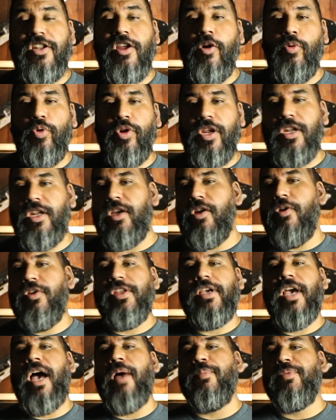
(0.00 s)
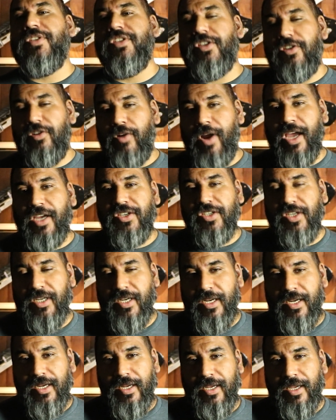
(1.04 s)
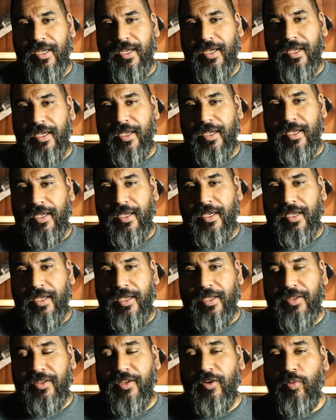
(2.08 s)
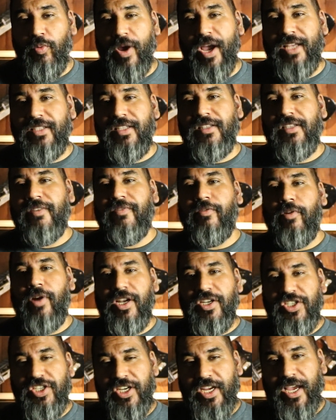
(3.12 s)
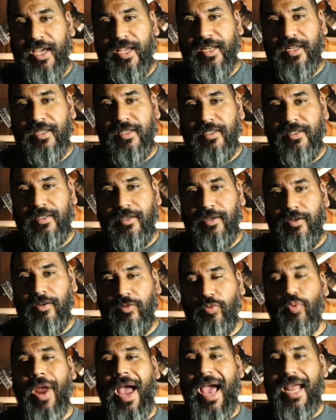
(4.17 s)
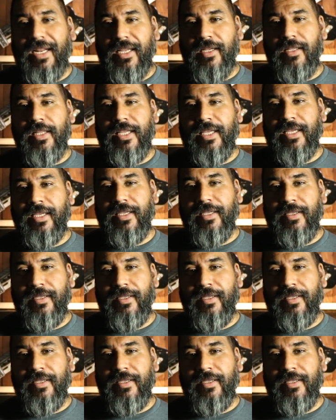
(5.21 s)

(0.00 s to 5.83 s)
no, we're going to go the opposite direction. The way to differentiate radically